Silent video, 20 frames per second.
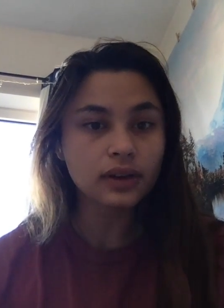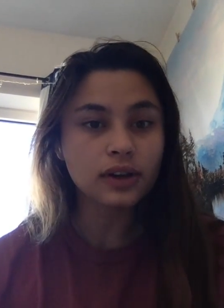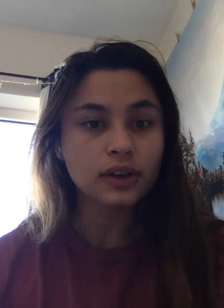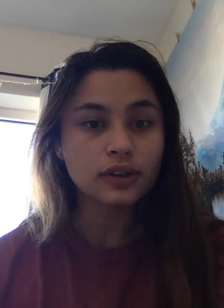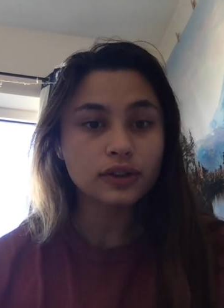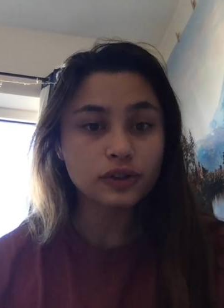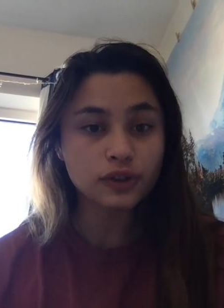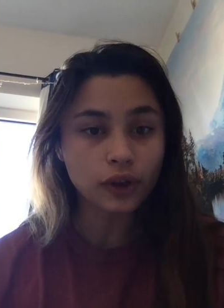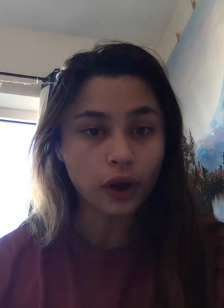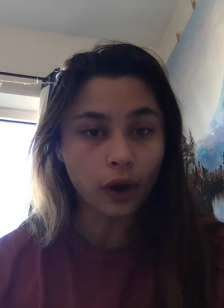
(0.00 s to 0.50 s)

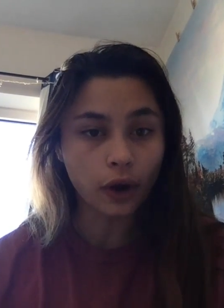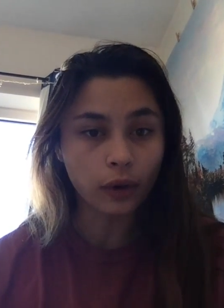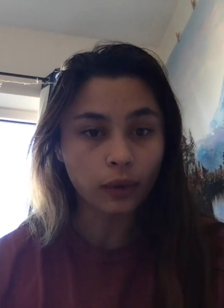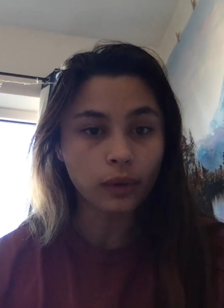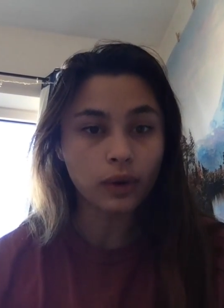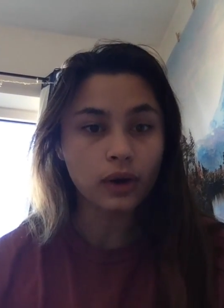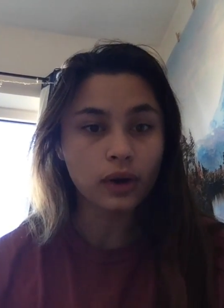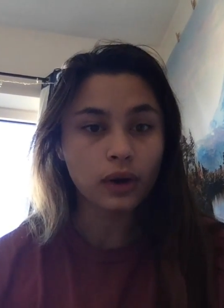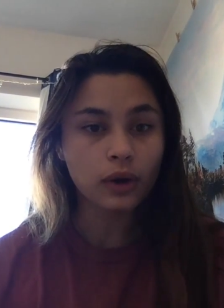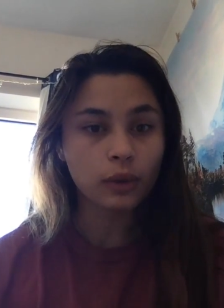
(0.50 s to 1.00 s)
So,
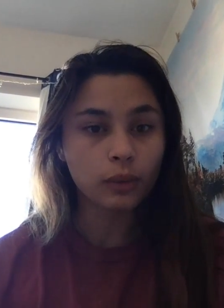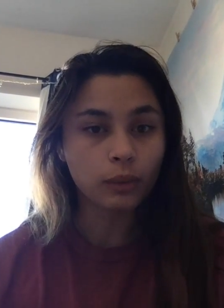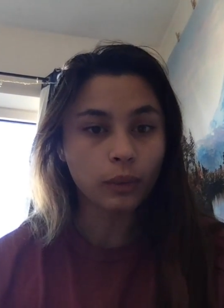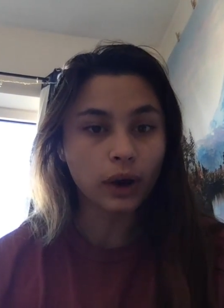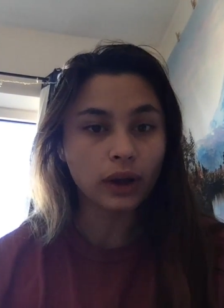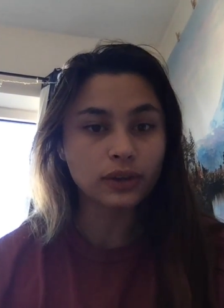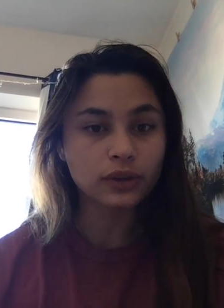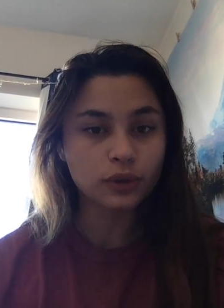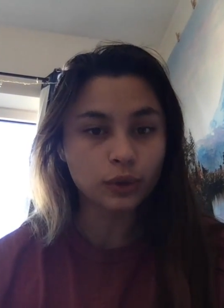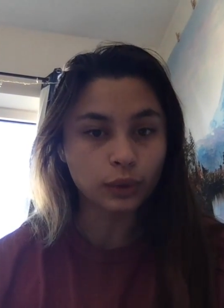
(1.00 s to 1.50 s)

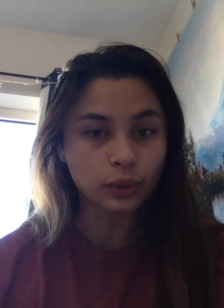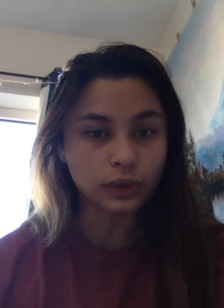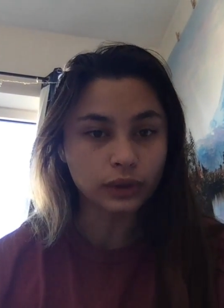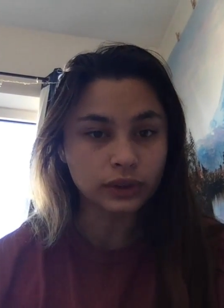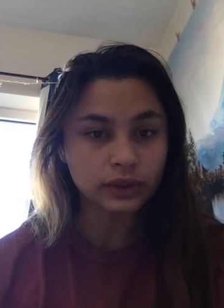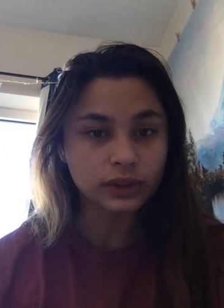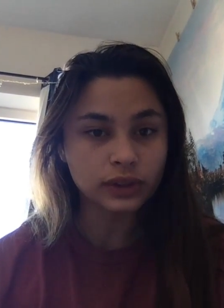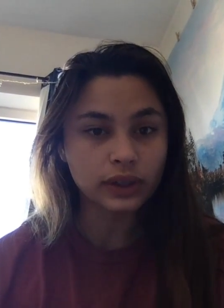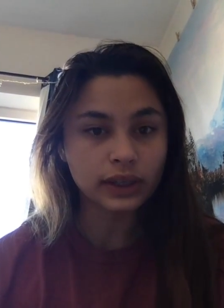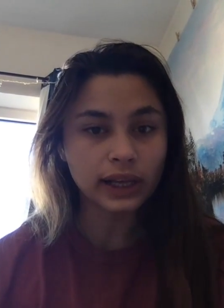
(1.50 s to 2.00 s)
what
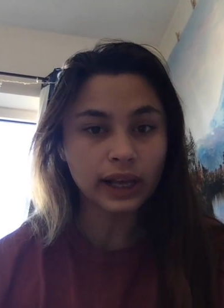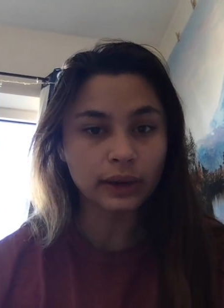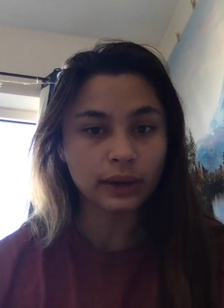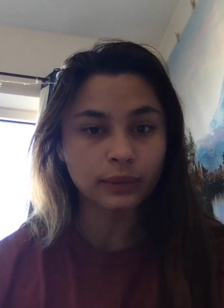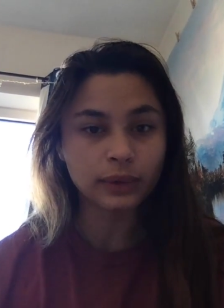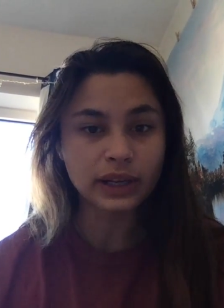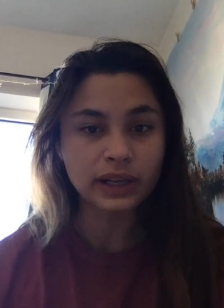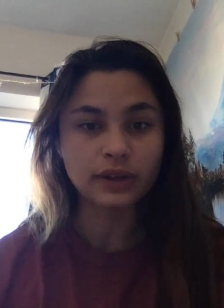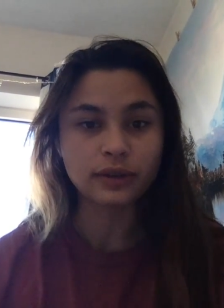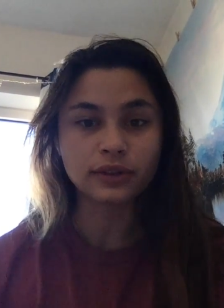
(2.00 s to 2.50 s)
tools can we
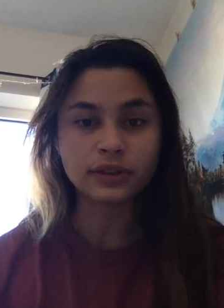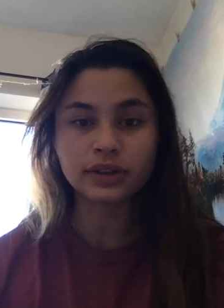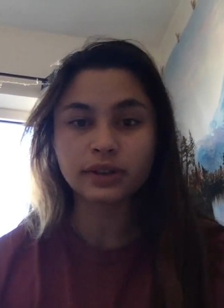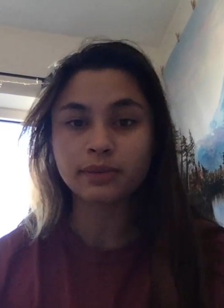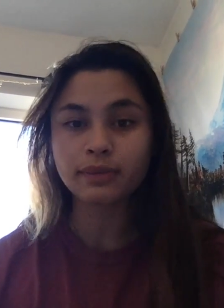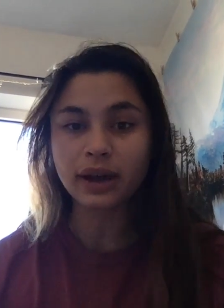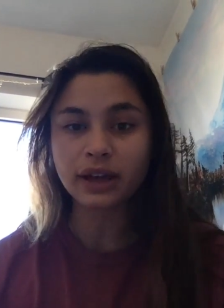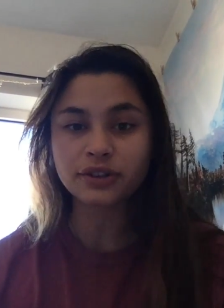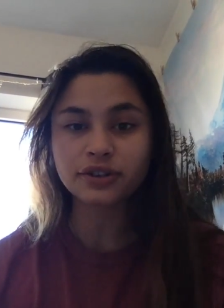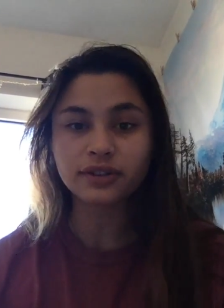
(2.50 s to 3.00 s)
use to
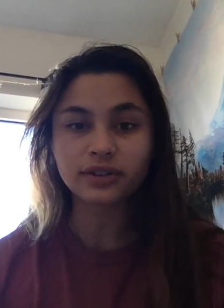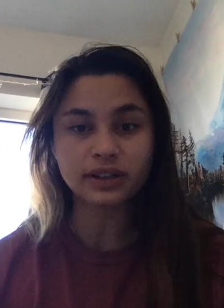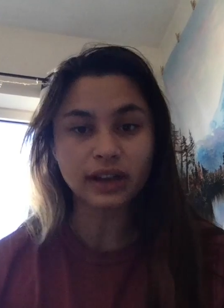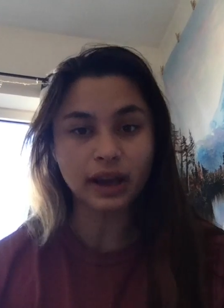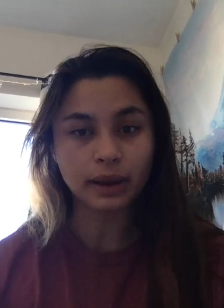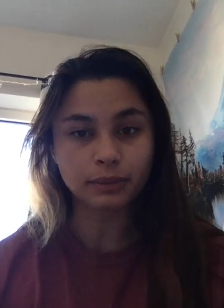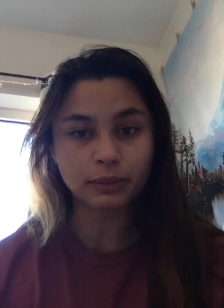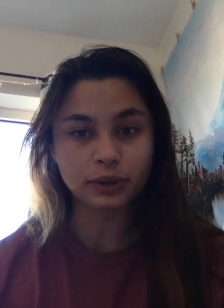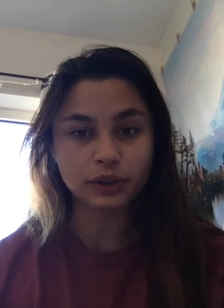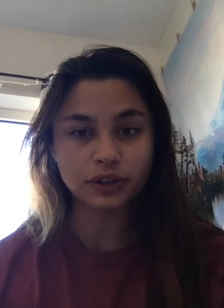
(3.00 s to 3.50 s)
measure
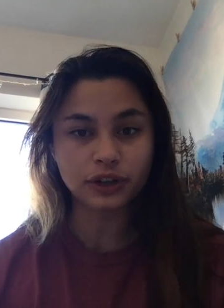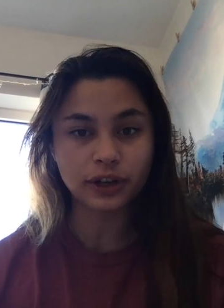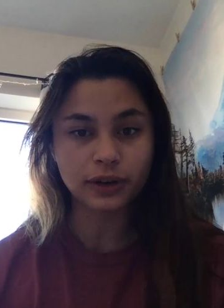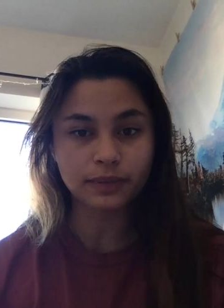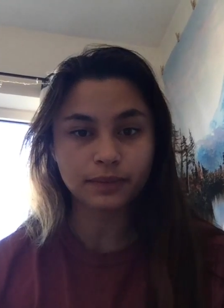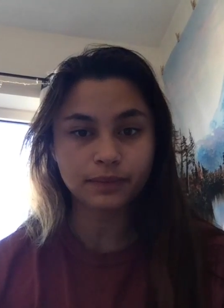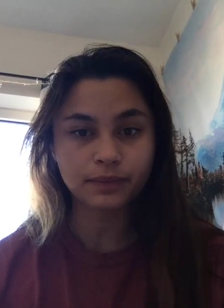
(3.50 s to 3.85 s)
temperature?